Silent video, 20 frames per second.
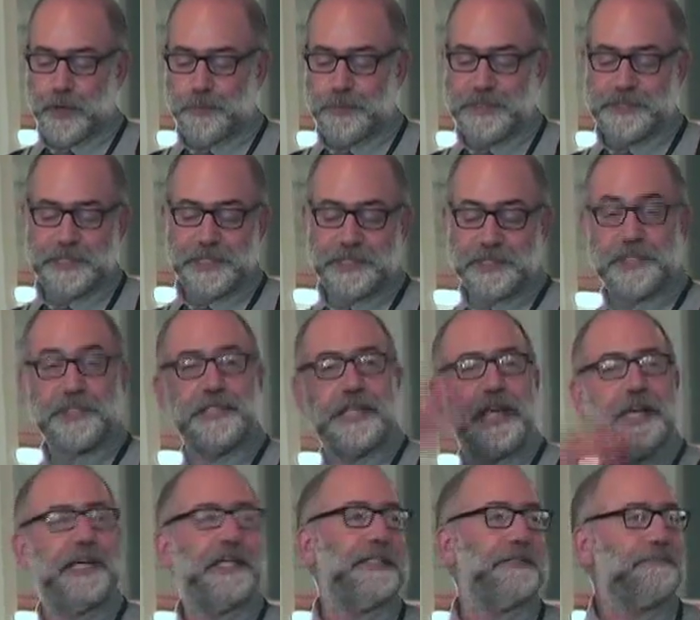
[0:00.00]
Which is to
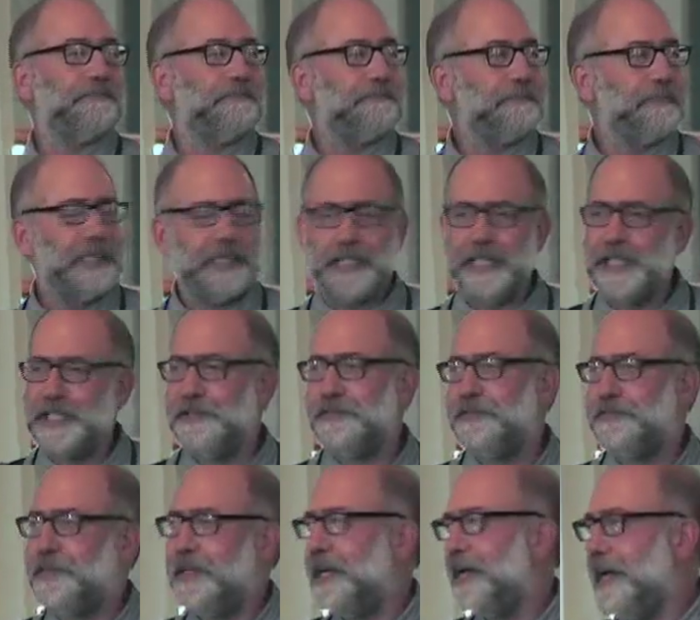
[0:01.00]
say,
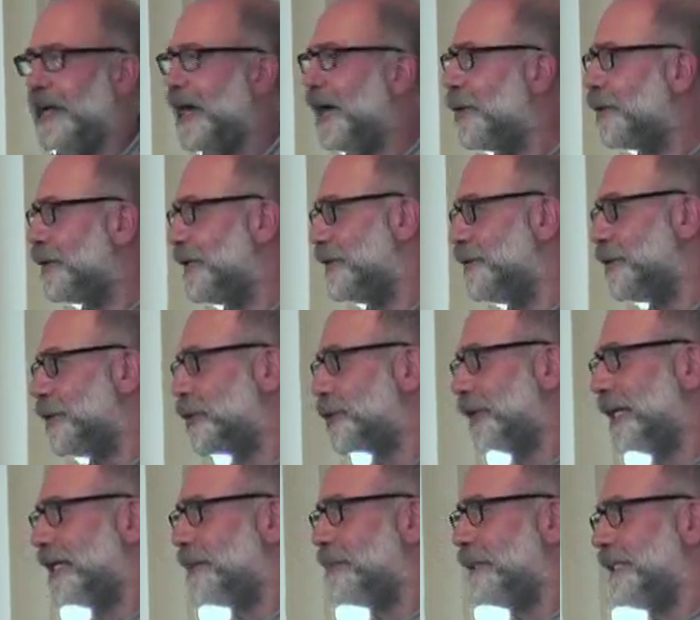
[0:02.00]
if our
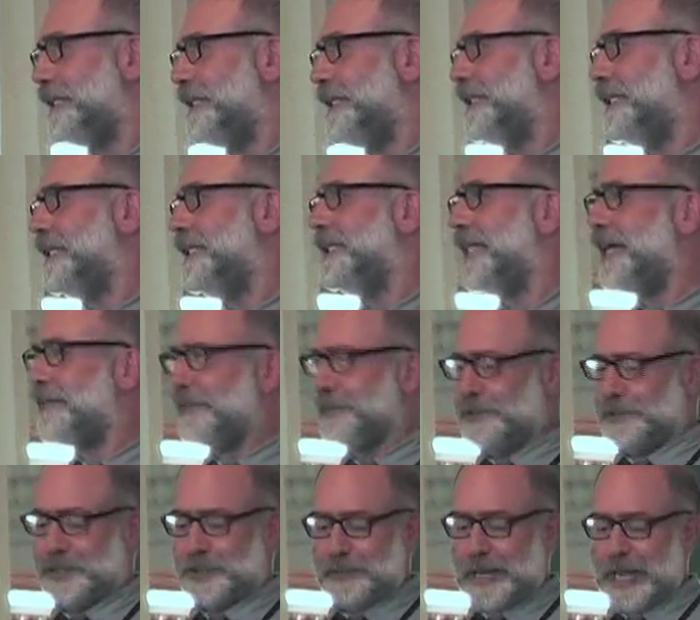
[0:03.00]
incredibly
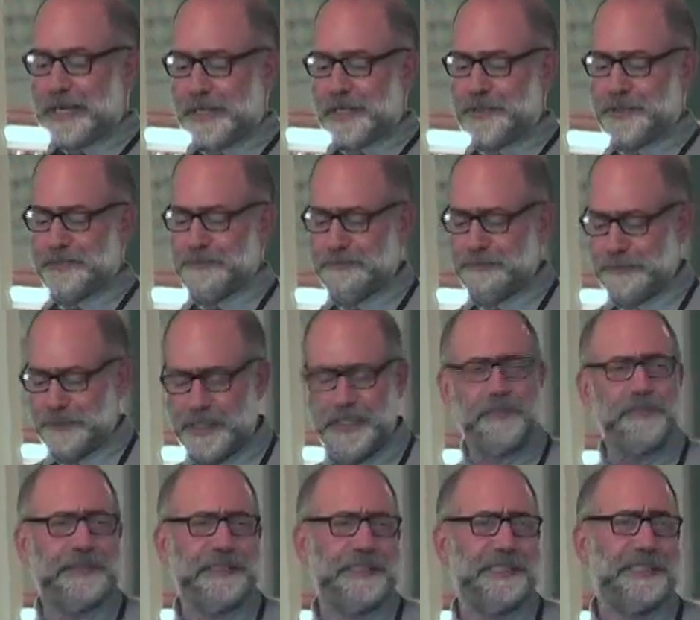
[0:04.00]
clever stratagem
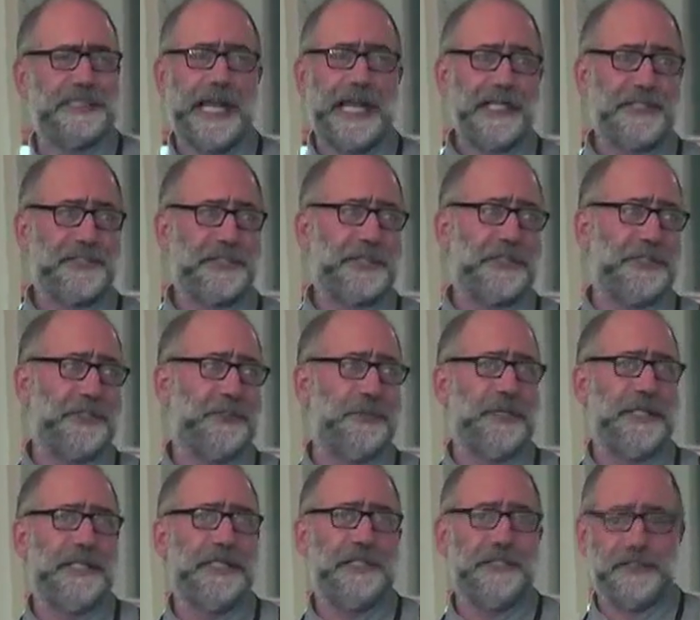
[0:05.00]
of enticing you
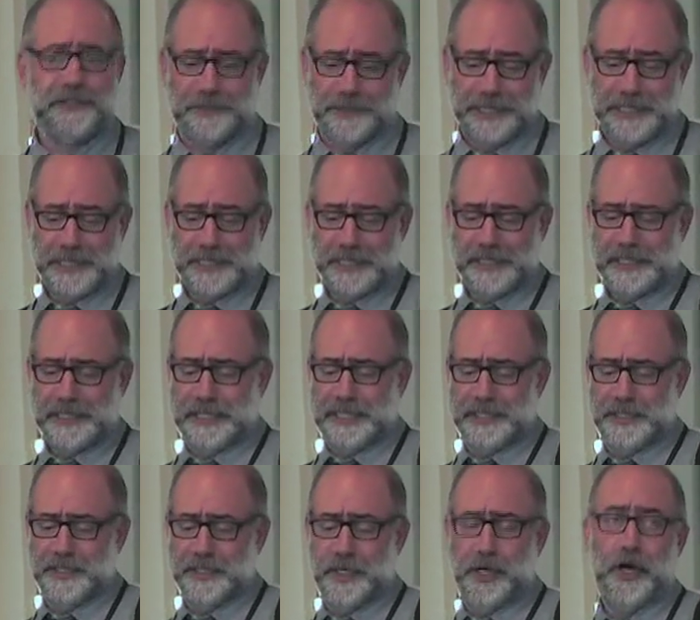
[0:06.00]
here
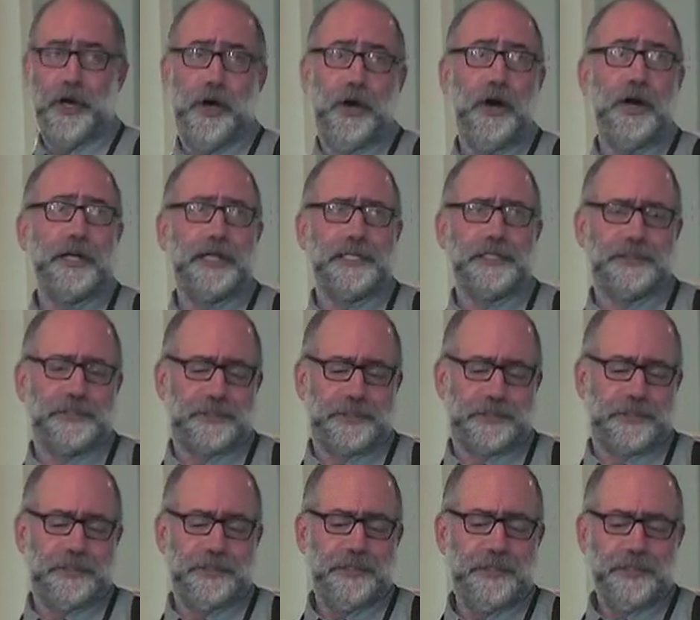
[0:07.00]
in
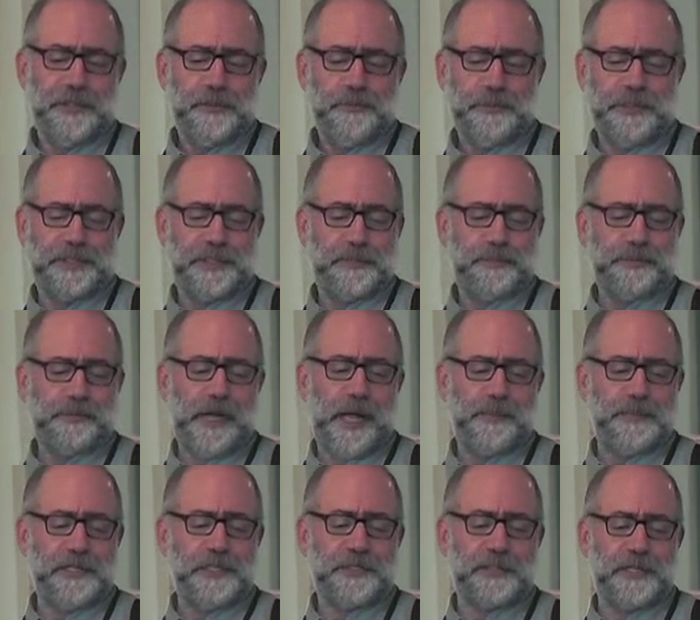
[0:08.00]
August with the
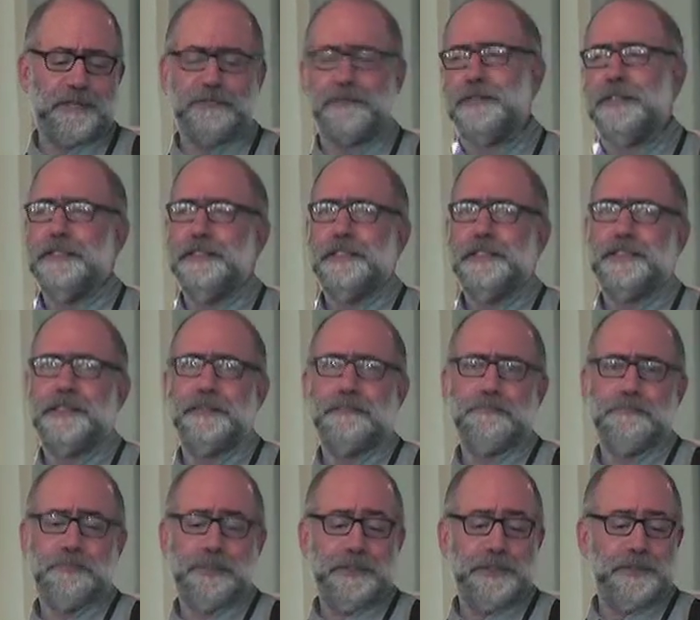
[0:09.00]
promise of
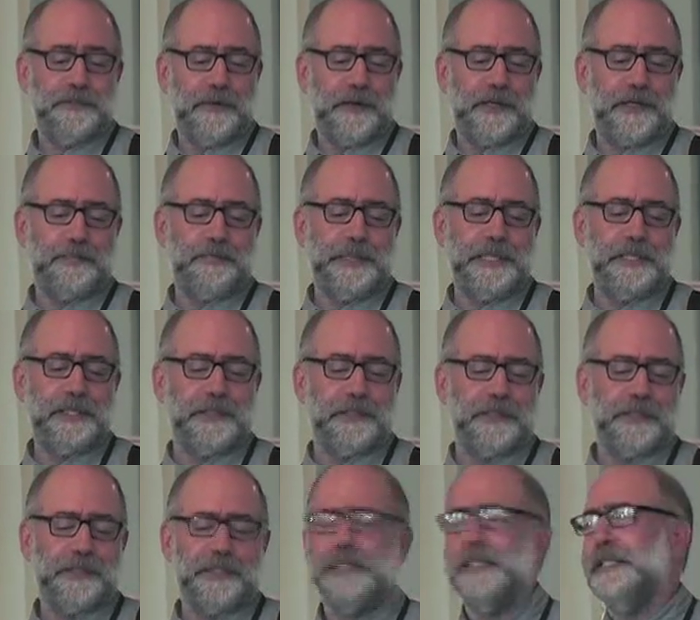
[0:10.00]
some boulevard
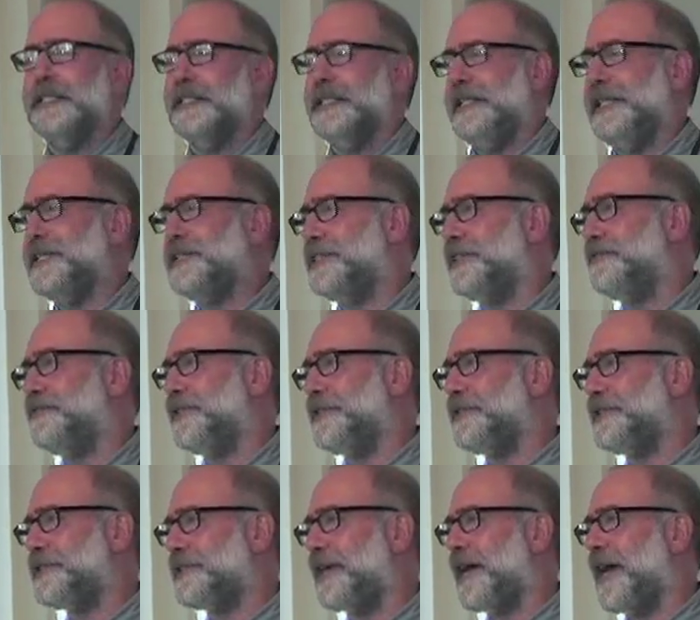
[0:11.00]
beer is the
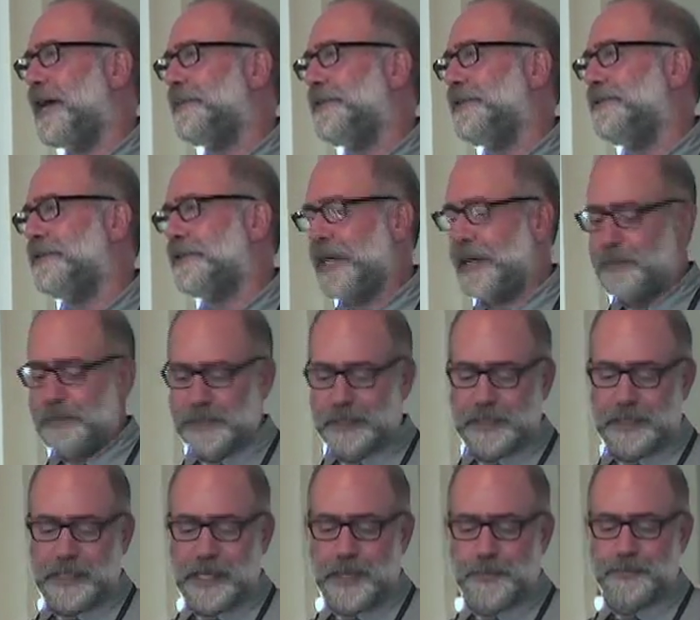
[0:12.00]
first time you've come to
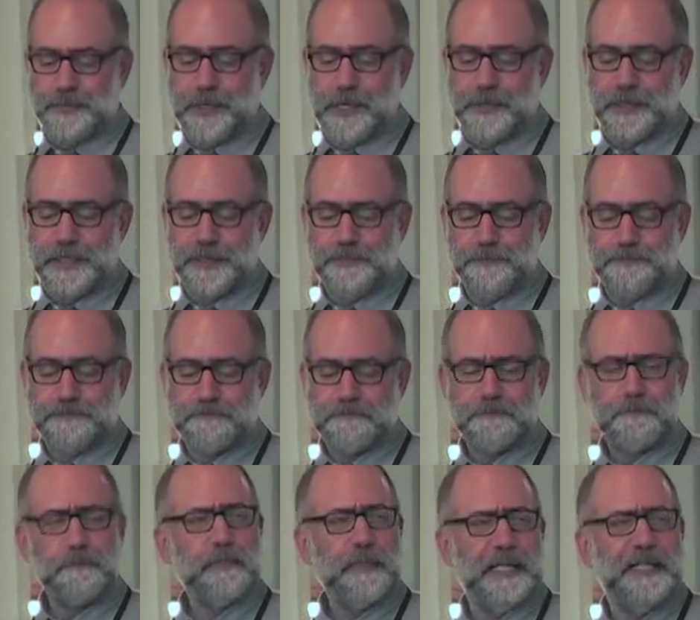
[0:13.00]
the library,
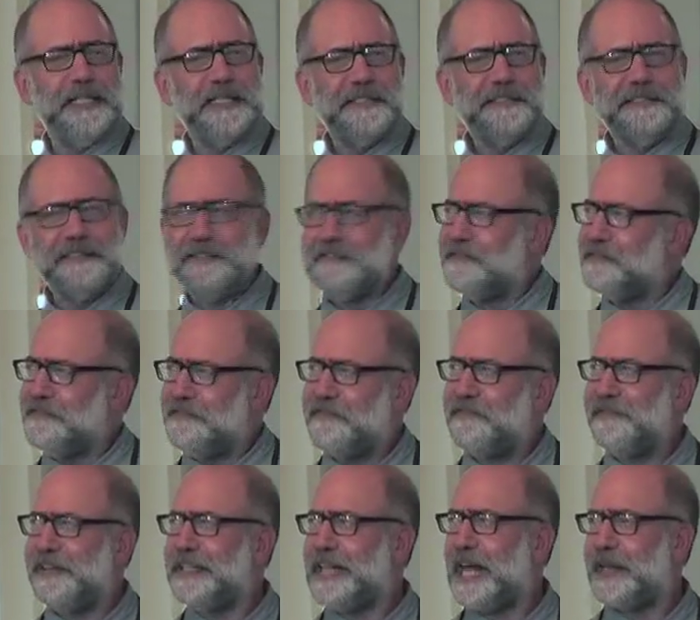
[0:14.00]

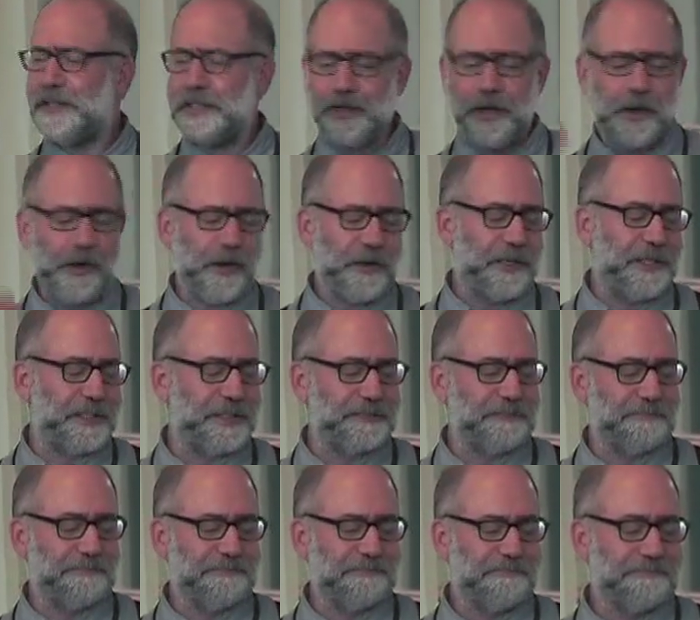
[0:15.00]
fill out a card.